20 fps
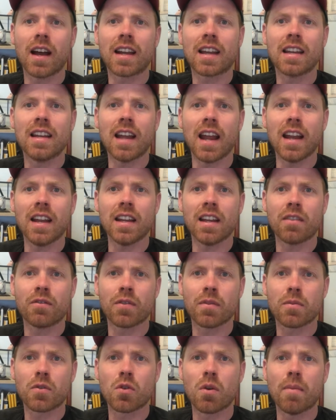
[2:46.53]
a Canadian
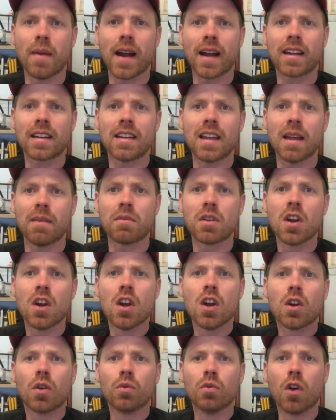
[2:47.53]
from Quebec named
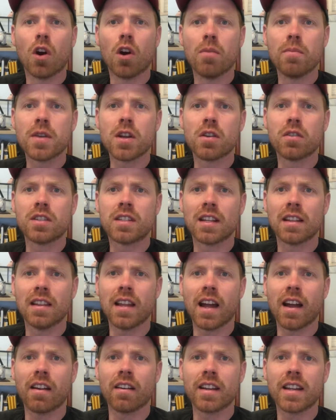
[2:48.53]
Romeo
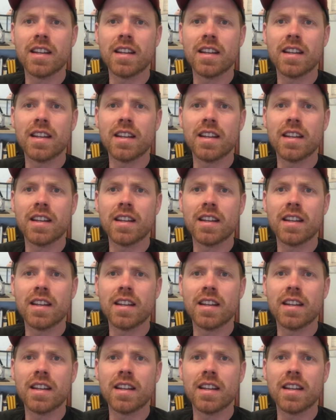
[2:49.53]
Dallaire.